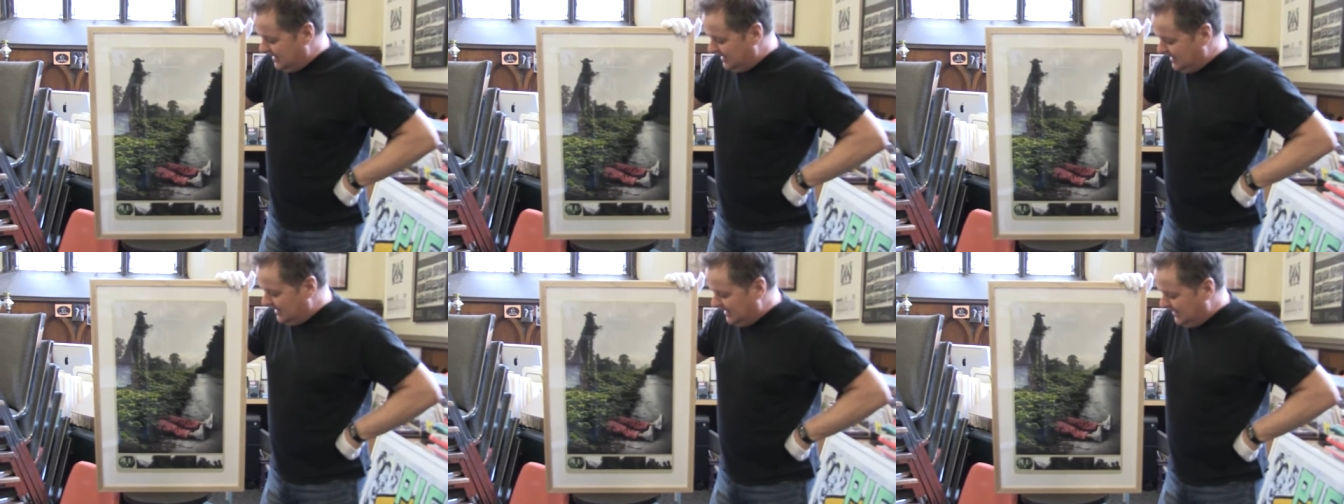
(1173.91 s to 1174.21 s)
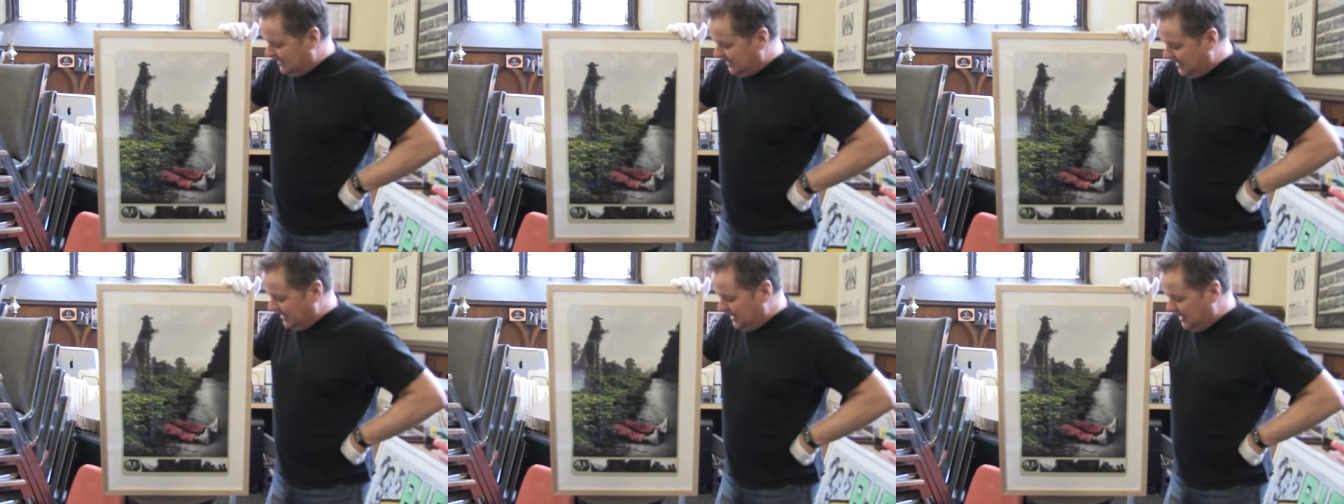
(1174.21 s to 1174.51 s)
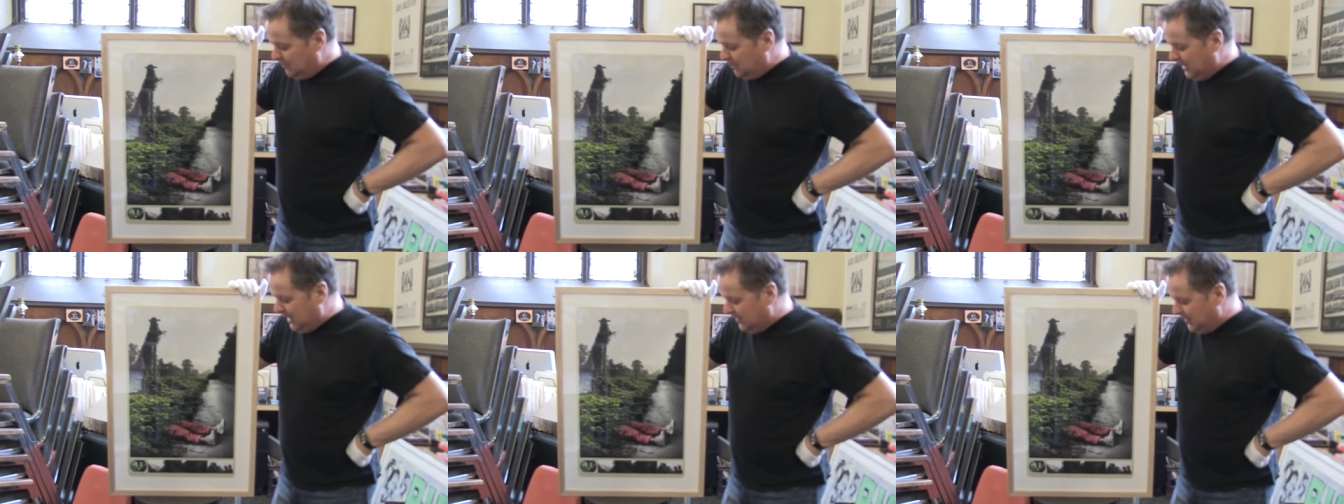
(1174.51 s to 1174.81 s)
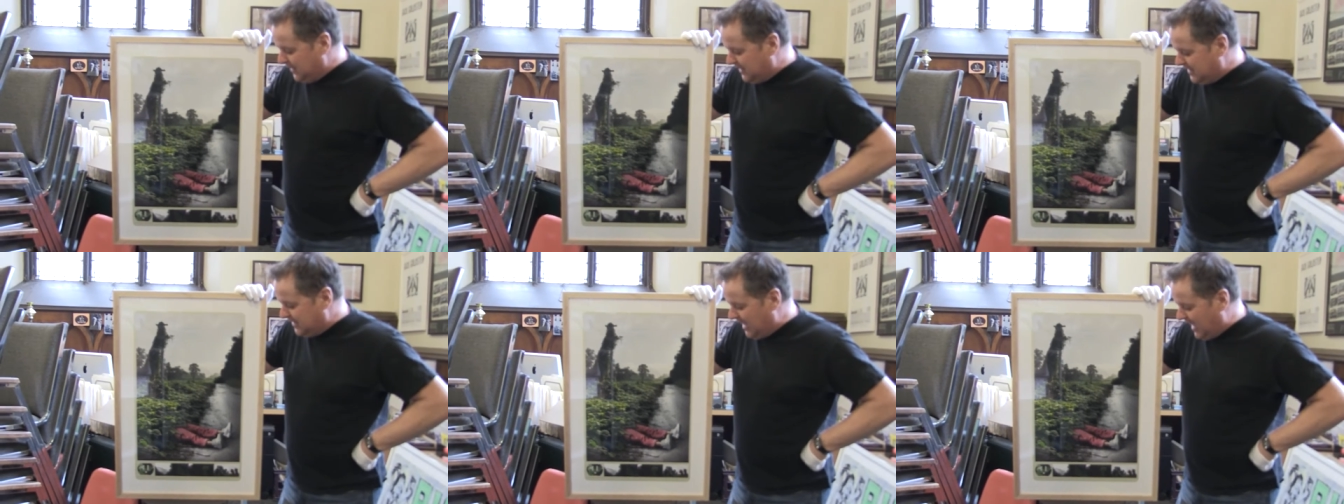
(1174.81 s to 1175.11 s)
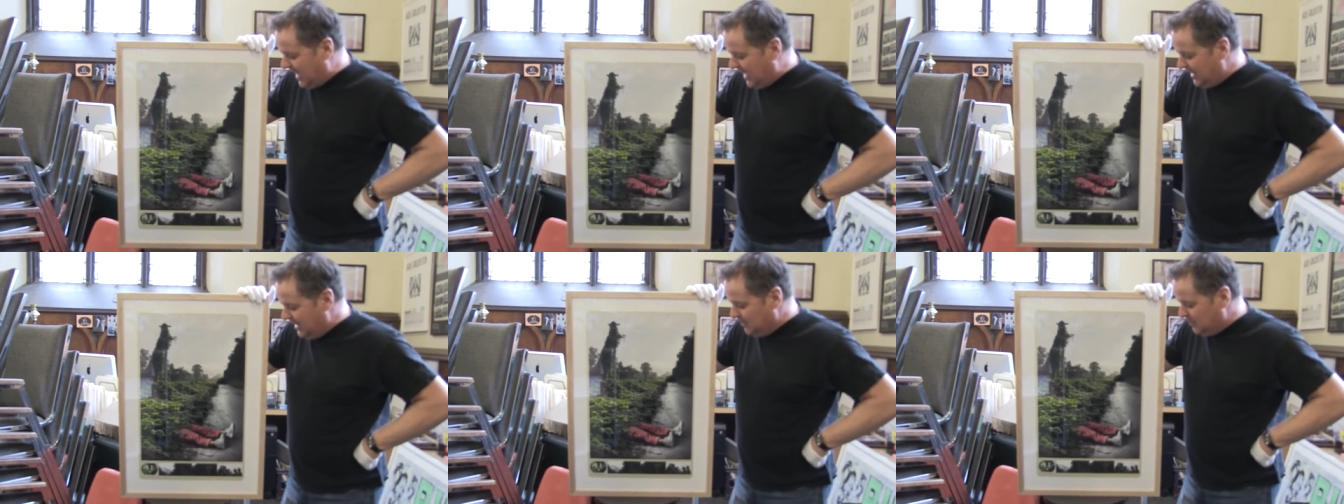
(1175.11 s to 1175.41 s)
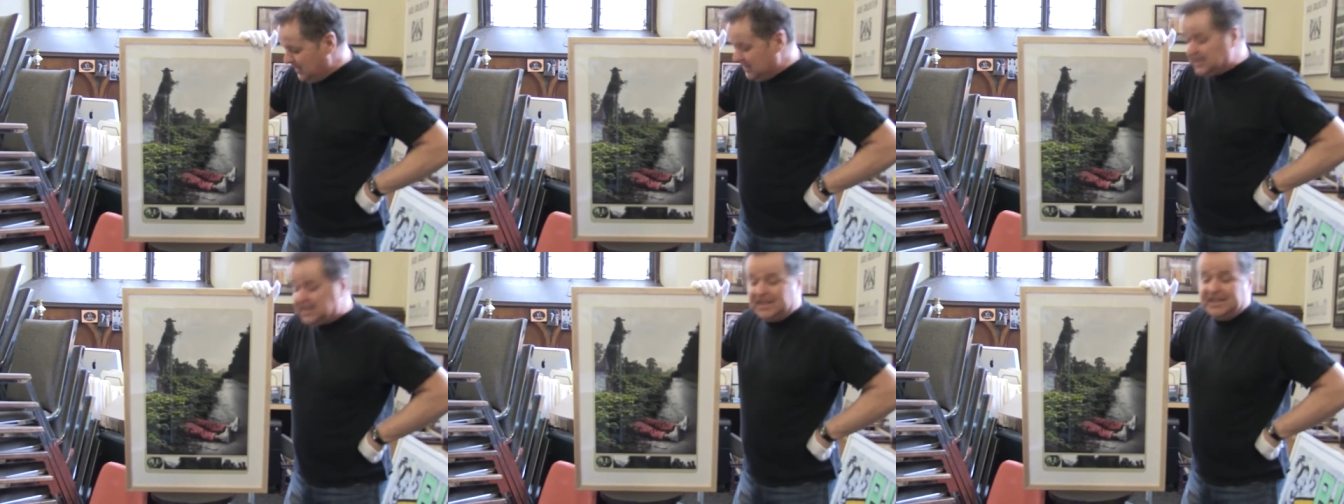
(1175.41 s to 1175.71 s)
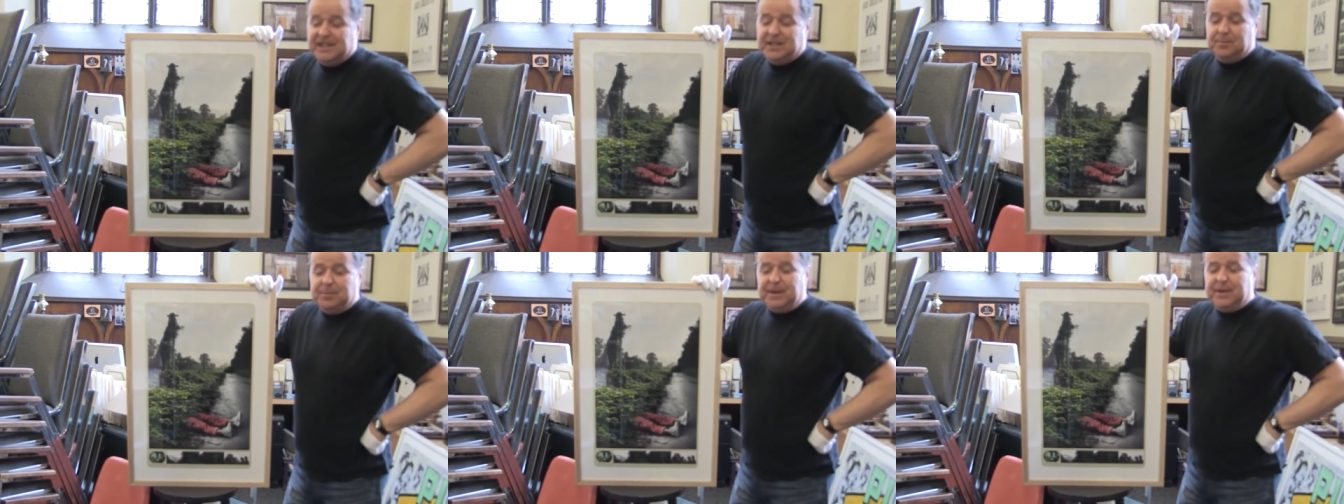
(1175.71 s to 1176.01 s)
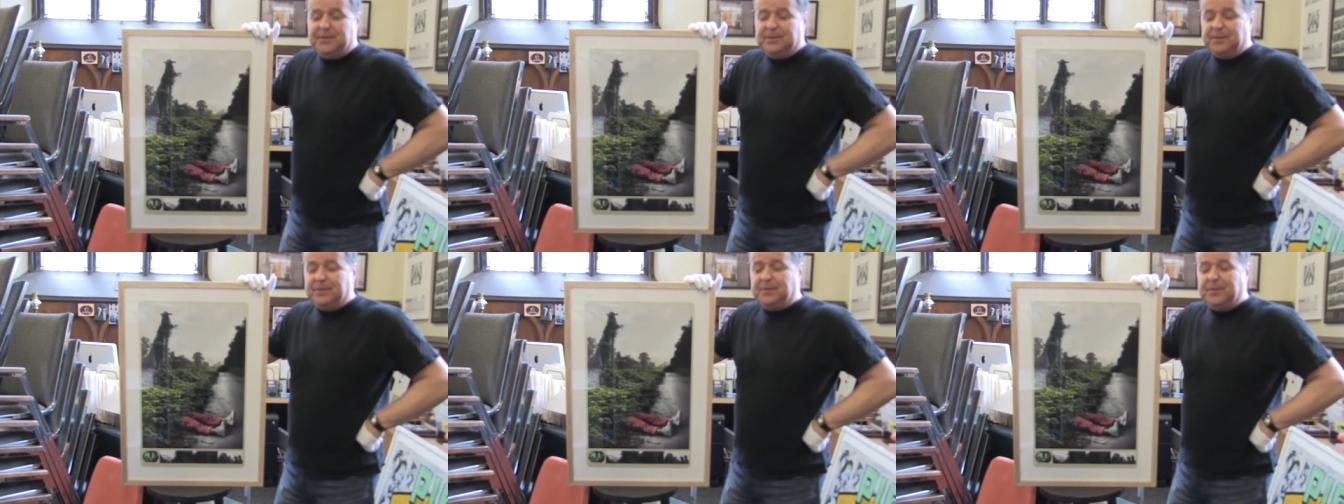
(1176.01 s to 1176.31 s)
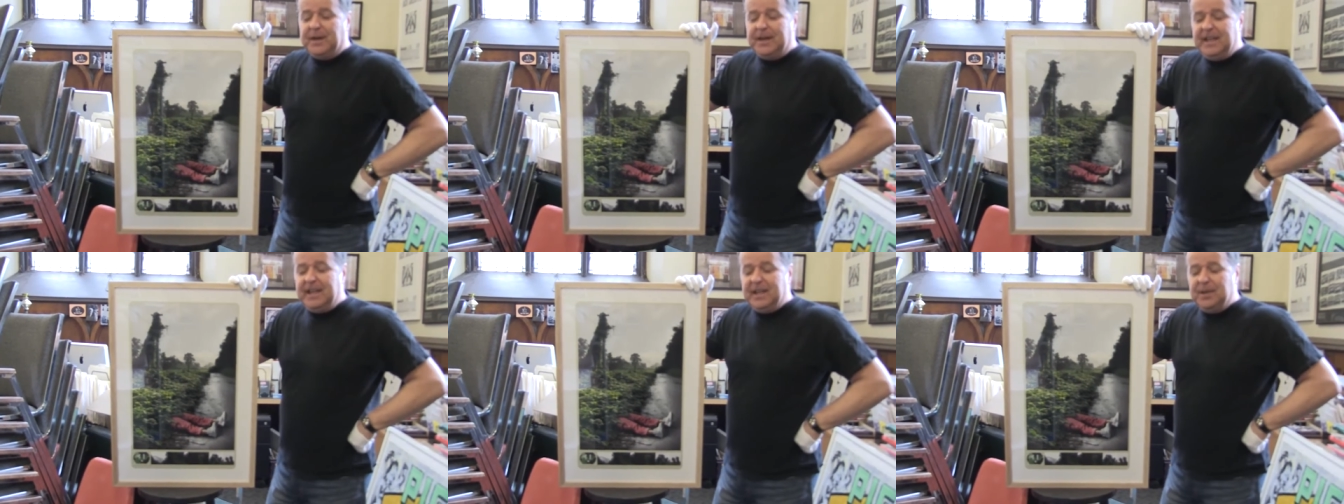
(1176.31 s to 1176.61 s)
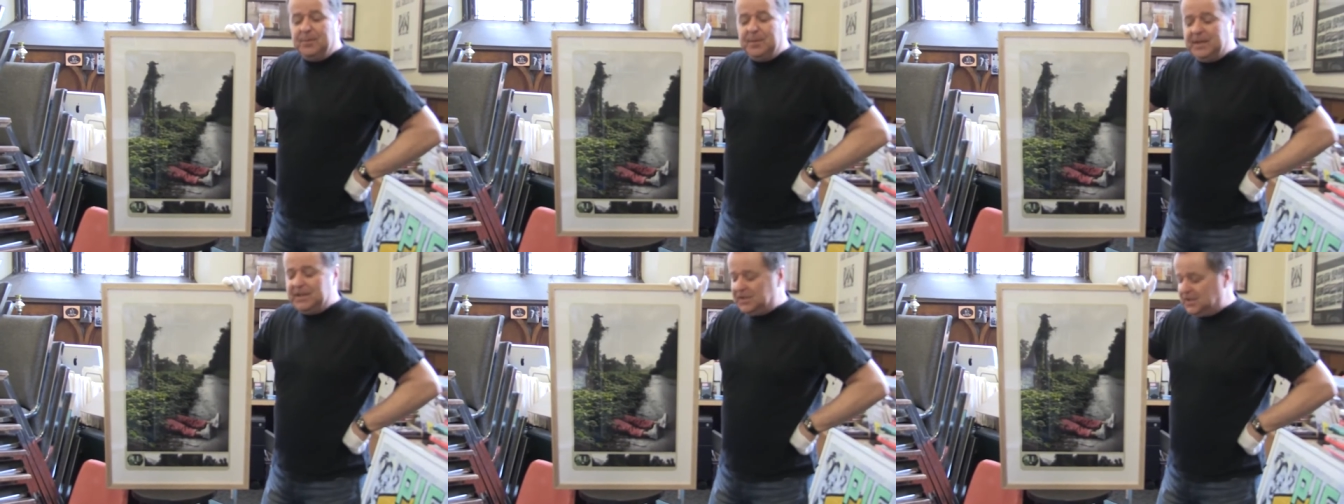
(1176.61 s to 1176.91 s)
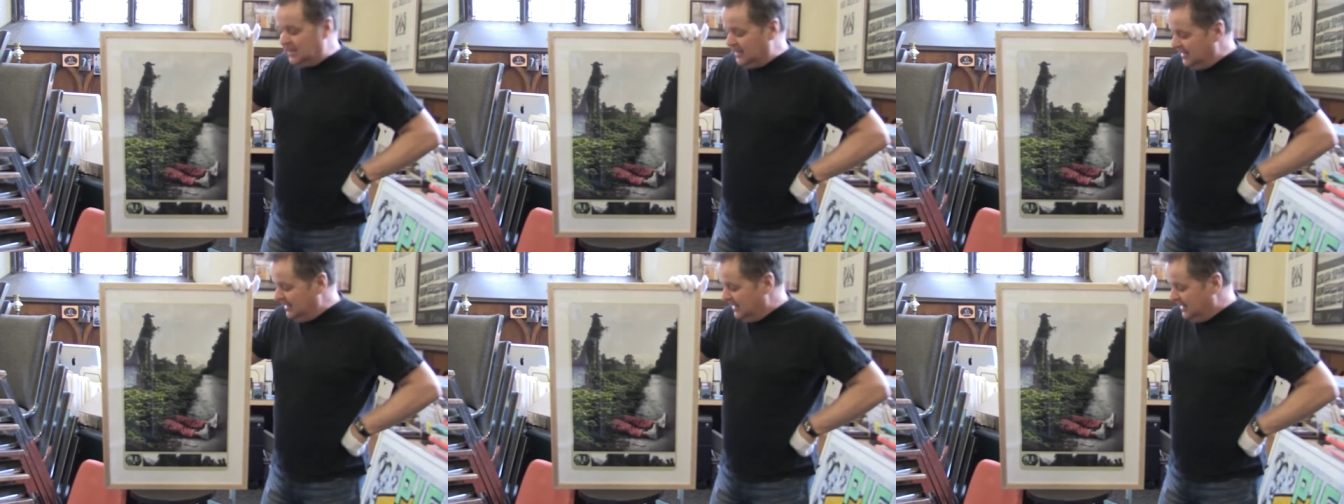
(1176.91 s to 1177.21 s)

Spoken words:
It's a little bit of a sad image, a little bit of a funny image,